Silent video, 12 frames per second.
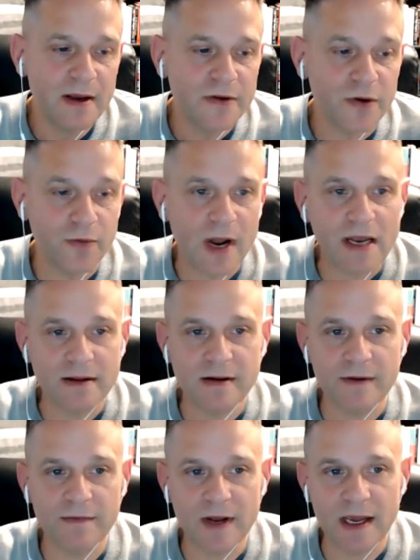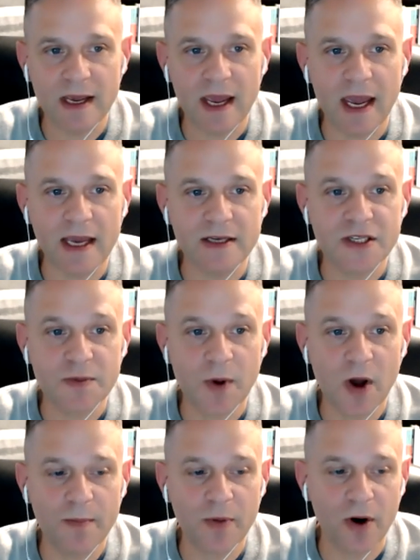So relatively a
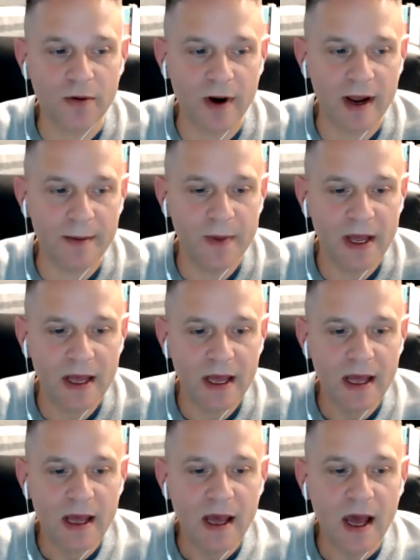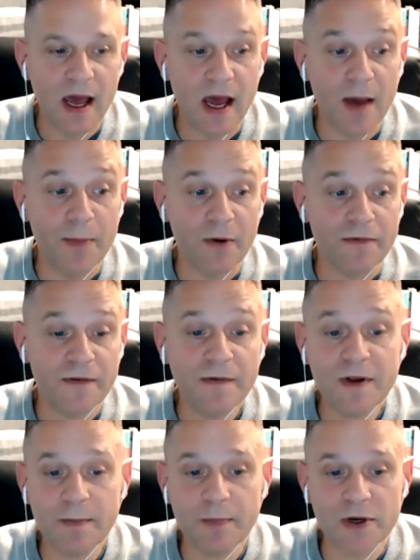small program. Uh, about
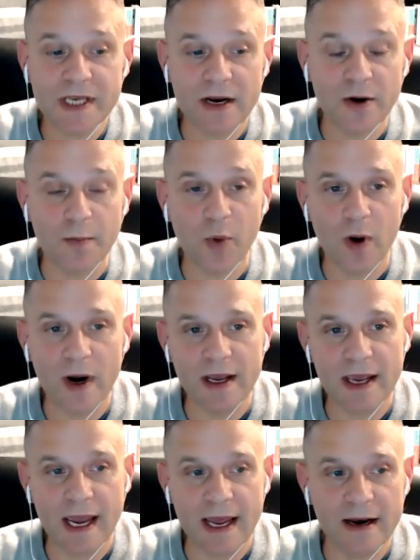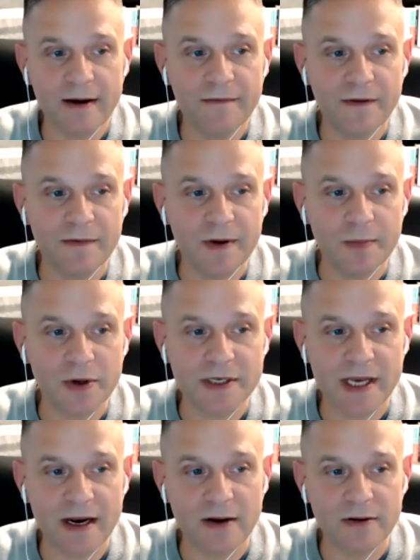50% are born in Canada,
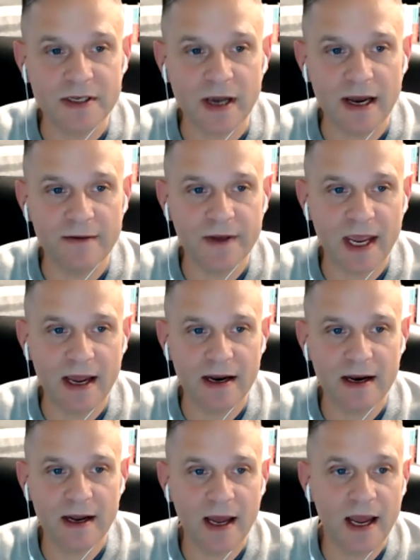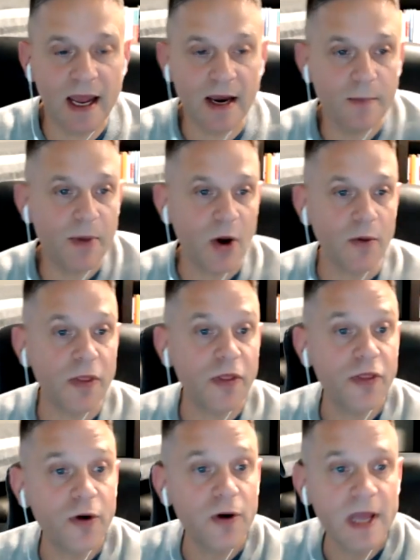50% outside of Canada, and about
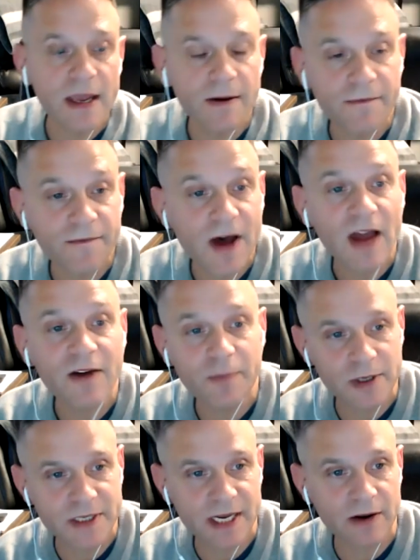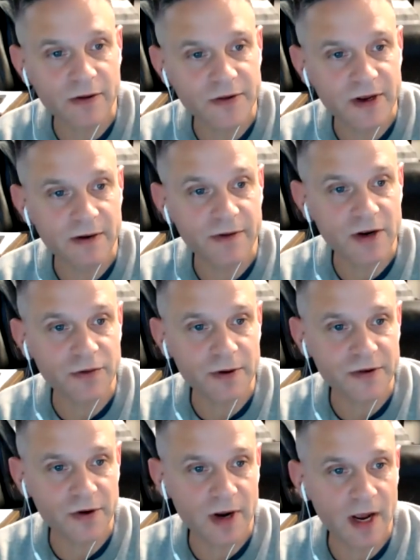35% of those
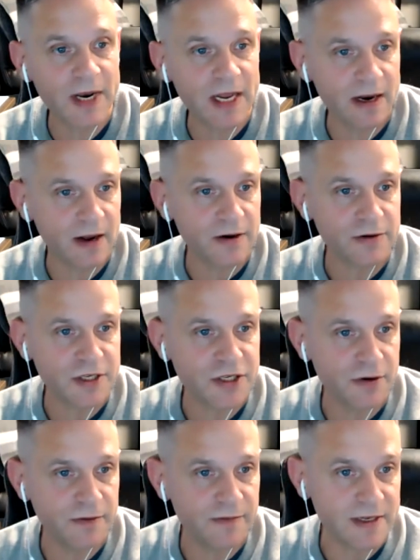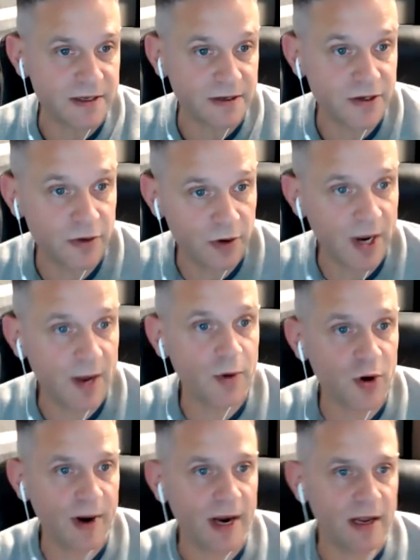individuals are coming in under a student visa. So they're
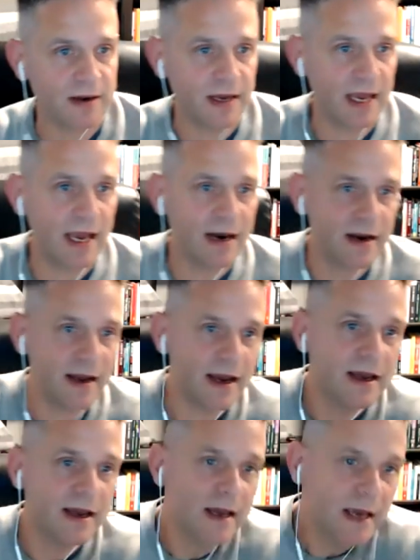immigrating to Canada